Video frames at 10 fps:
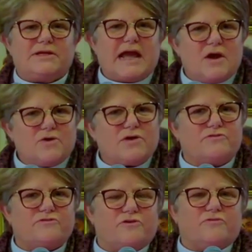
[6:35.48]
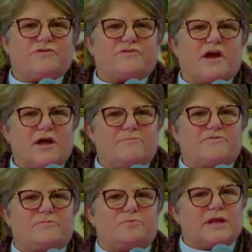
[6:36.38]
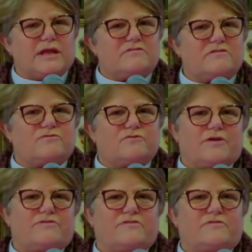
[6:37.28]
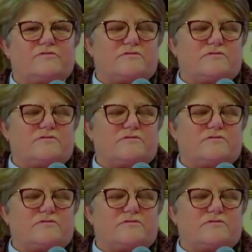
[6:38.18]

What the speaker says: but now can serve as hubs and places for us